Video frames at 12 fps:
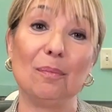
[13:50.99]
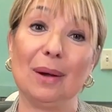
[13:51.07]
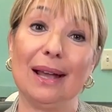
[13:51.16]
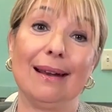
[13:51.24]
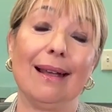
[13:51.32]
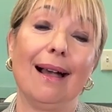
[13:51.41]

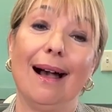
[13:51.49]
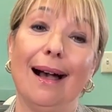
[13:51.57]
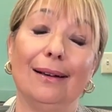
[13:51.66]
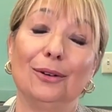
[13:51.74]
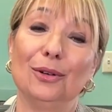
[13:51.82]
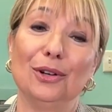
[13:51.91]
But
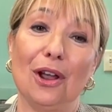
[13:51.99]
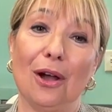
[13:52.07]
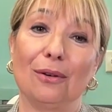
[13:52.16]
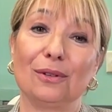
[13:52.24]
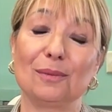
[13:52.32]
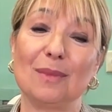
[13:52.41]
who
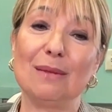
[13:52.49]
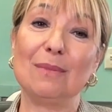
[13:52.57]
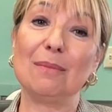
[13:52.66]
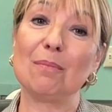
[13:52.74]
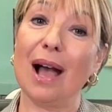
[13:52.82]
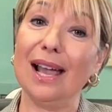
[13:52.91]
knows, yeah.
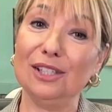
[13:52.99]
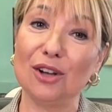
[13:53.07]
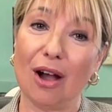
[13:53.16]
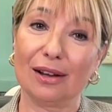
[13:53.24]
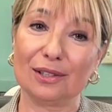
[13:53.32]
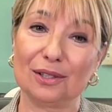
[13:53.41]
Maybe my
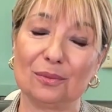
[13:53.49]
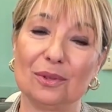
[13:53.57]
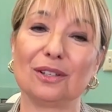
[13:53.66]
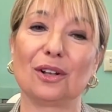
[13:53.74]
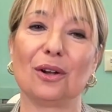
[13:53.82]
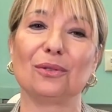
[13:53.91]
daughter
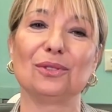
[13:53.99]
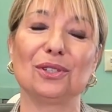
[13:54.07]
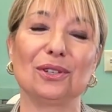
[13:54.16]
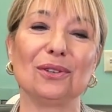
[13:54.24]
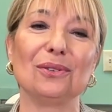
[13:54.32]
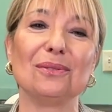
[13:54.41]
will go
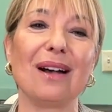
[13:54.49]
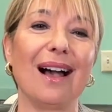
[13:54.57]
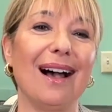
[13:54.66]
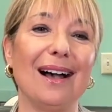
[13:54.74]
to,